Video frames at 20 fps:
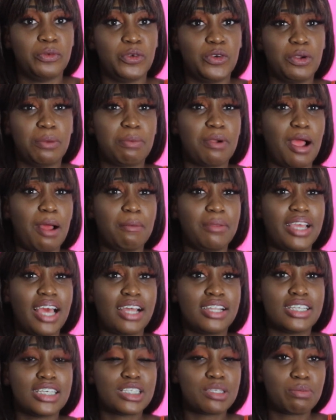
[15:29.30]
we're probably,
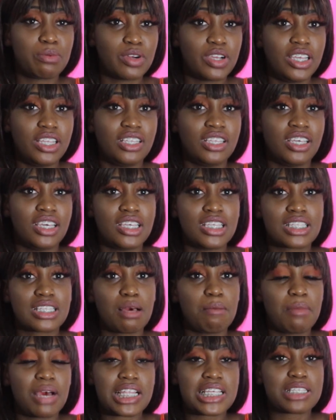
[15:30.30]
at this point,
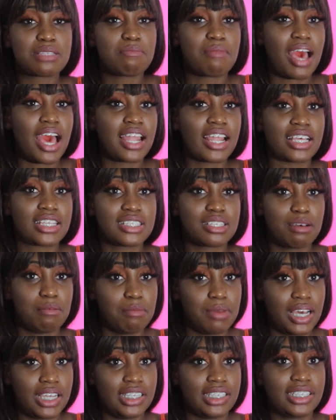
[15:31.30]
somebody's mad at
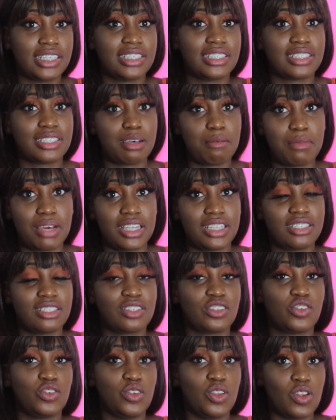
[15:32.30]
somebody because somebody
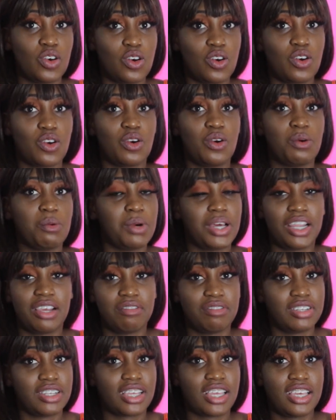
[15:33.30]
took too long,
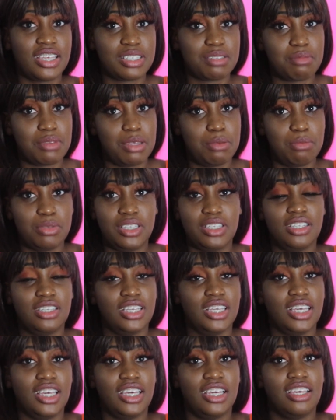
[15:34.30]
whatever the case may be.
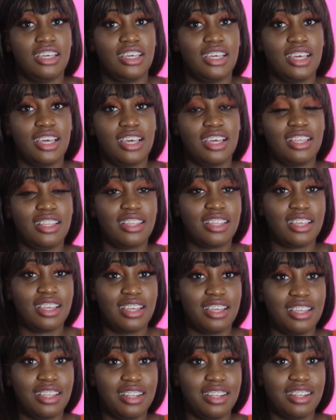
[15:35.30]
And
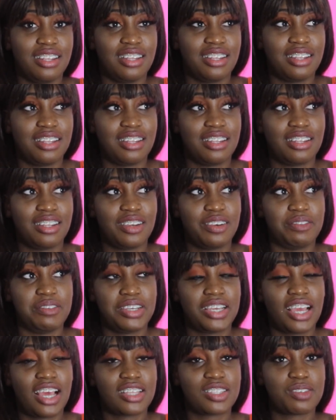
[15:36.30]
then we
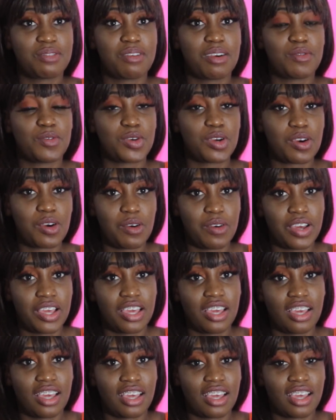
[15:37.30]
get to where we're
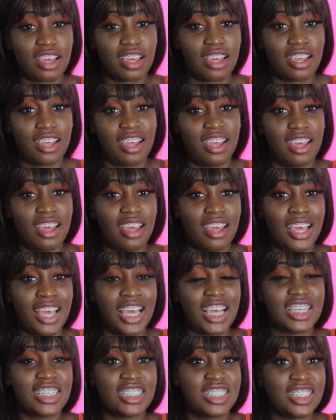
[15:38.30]
going.
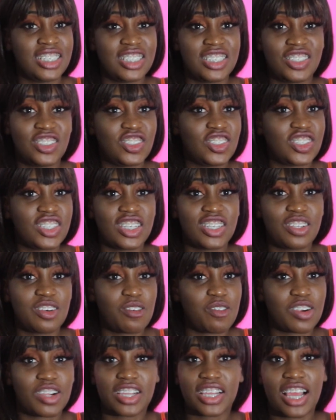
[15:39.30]
Shit
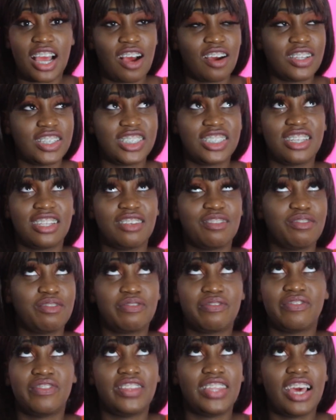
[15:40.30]
don't work out. Shit,
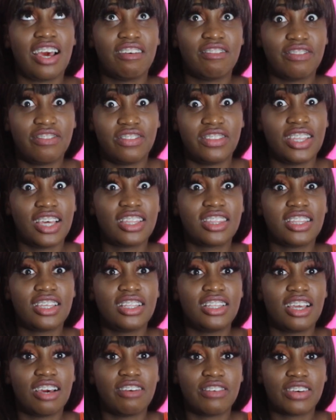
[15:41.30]

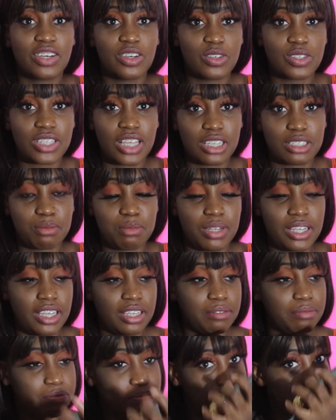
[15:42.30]
nothing never goes as
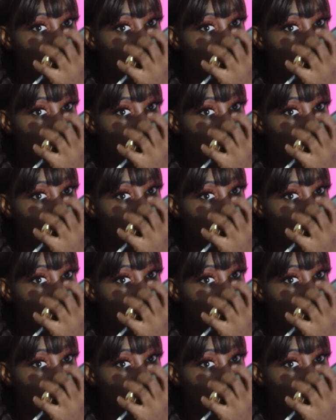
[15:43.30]
planned.